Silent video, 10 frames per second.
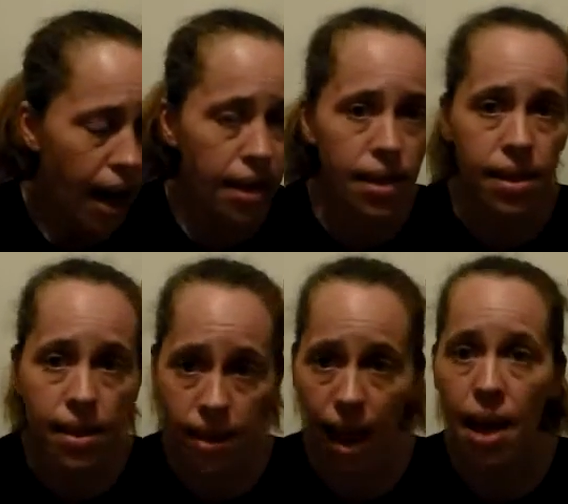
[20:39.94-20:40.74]

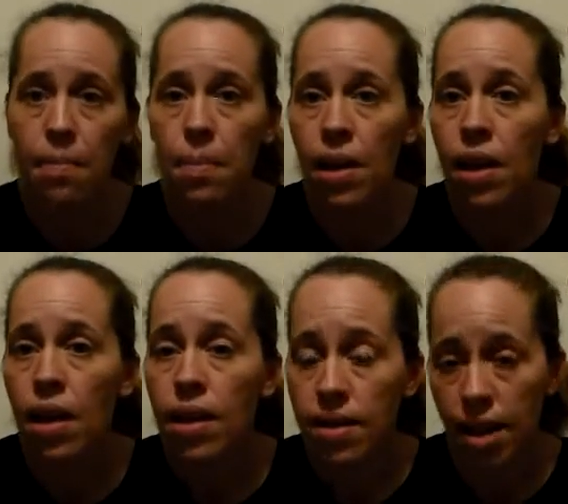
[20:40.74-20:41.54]
And the same
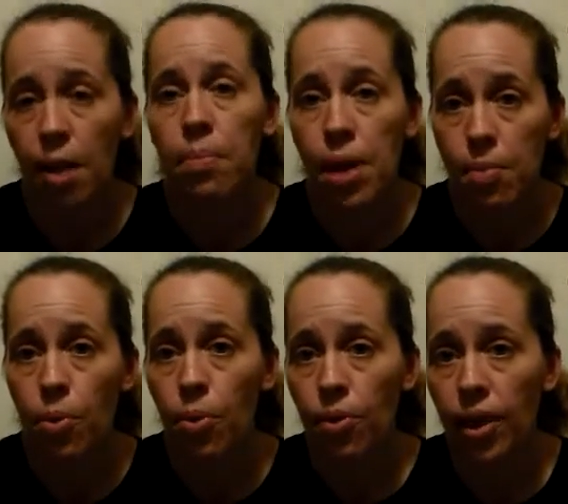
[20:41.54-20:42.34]
10
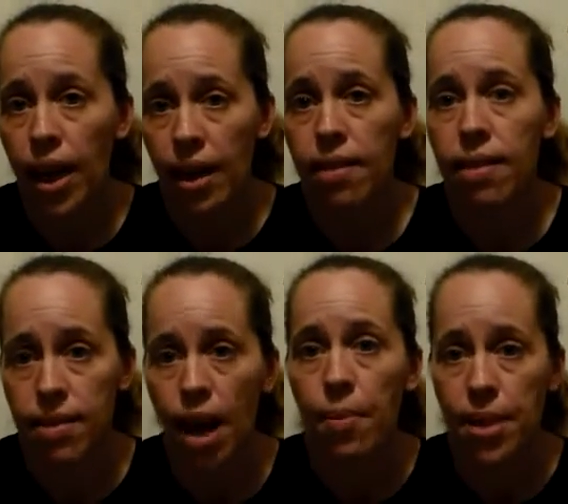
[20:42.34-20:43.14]
people
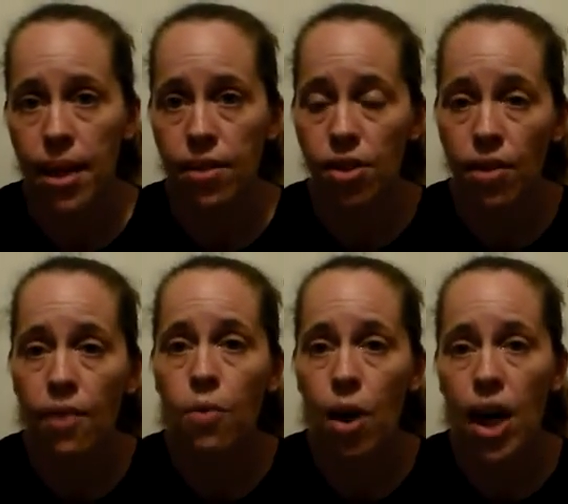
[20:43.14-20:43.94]
get the top 10.
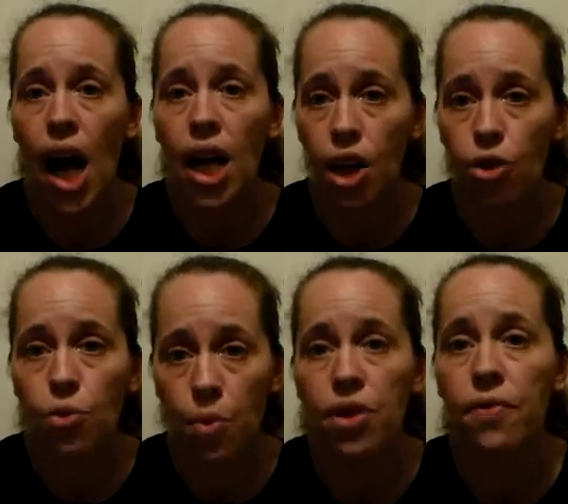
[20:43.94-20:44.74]
So they've won a
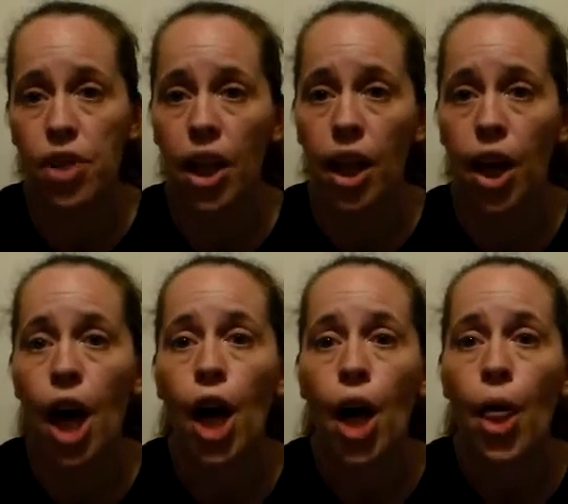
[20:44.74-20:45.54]
year's worth of
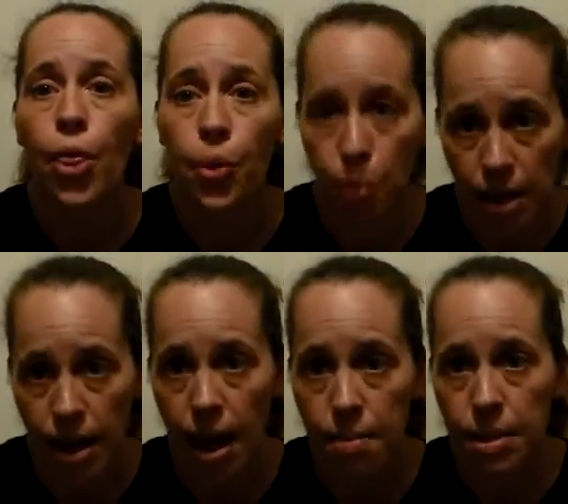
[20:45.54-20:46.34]
chicken
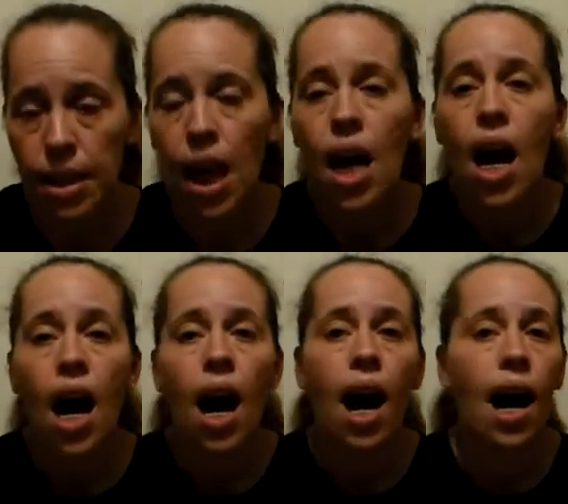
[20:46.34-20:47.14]
three times.
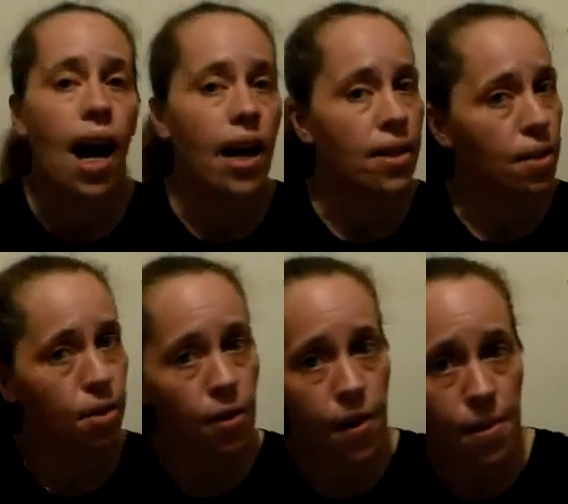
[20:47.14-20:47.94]
I
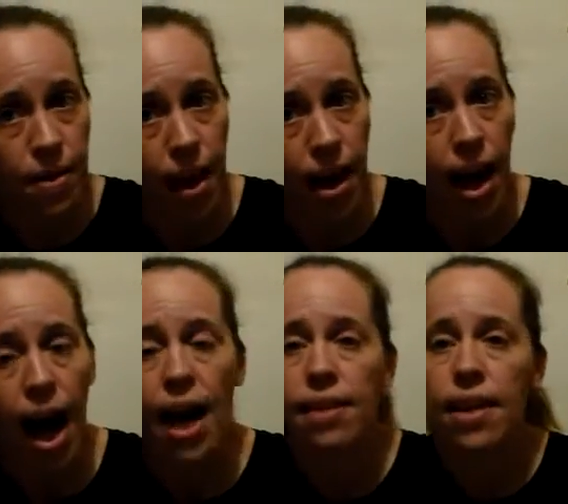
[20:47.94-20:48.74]
don't agree with
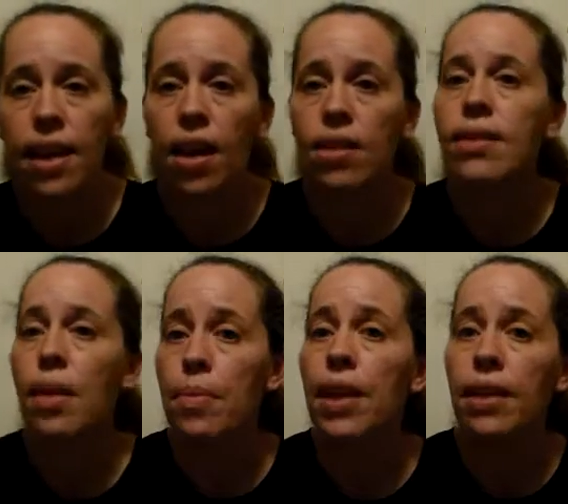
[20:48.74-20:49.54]
that. I think
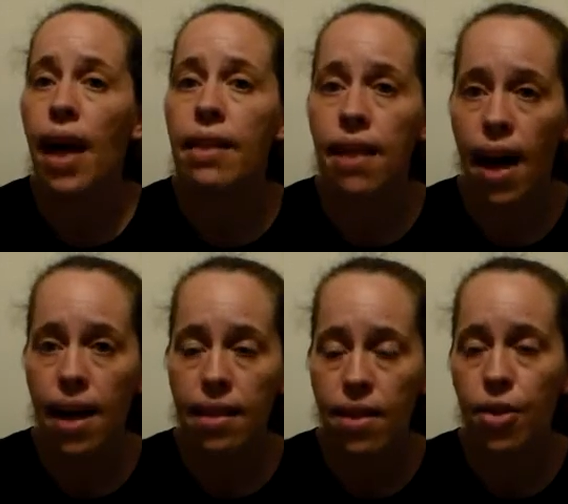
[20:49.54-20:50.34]
on something like
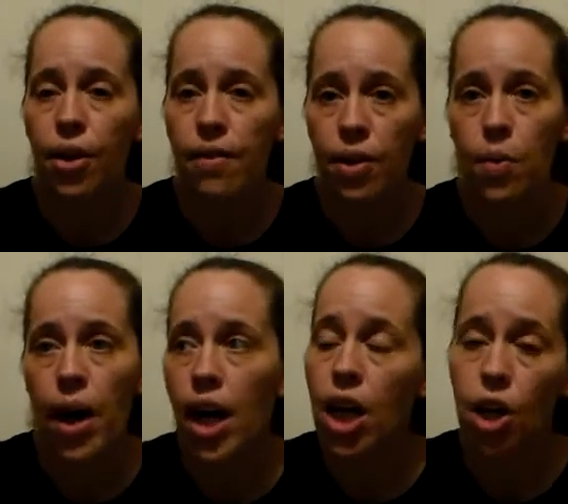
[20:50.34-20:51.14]
that, that they're
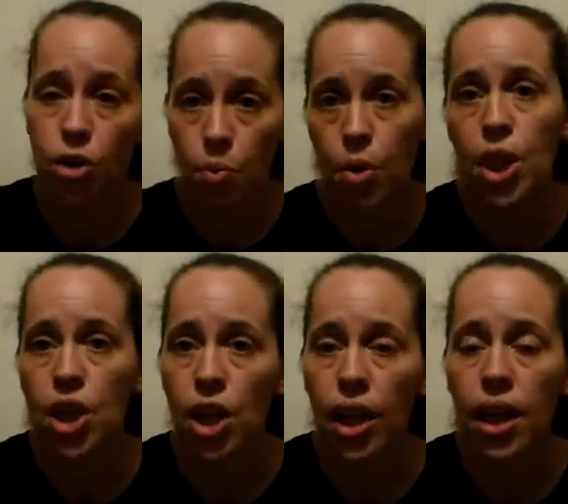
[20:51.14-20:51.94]
giving away a year's
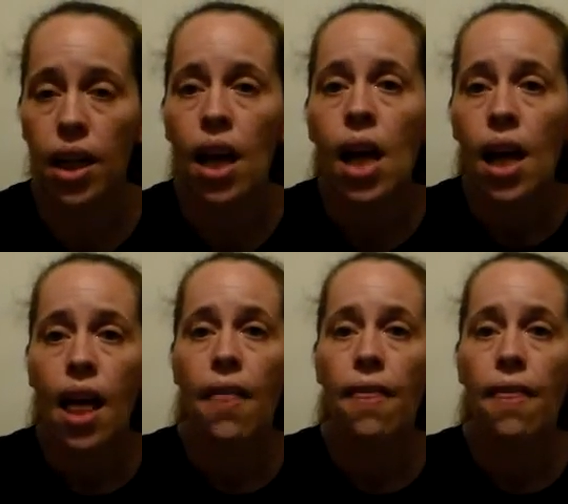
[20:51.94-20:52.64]
worth of chicken,